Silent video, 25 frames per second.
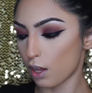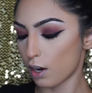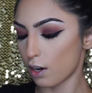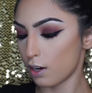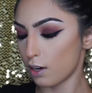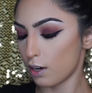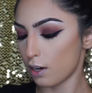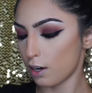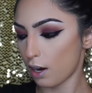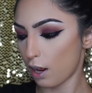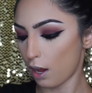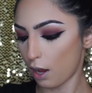
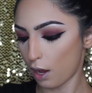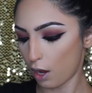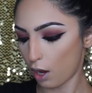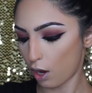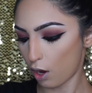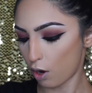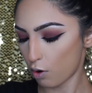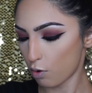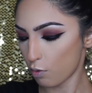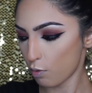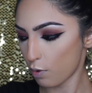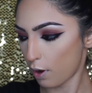
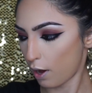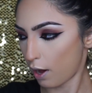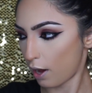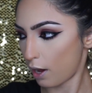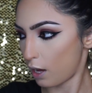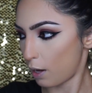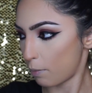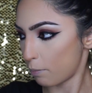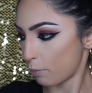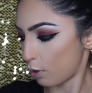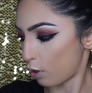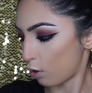Now
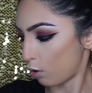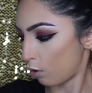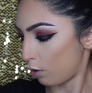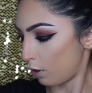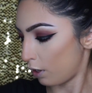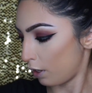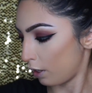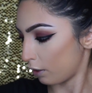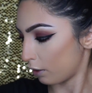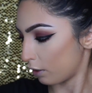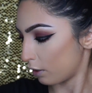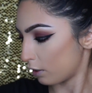I'm
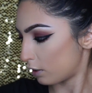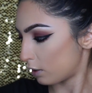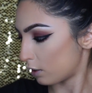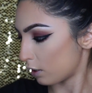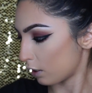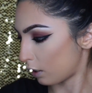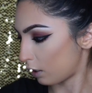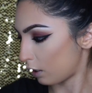going to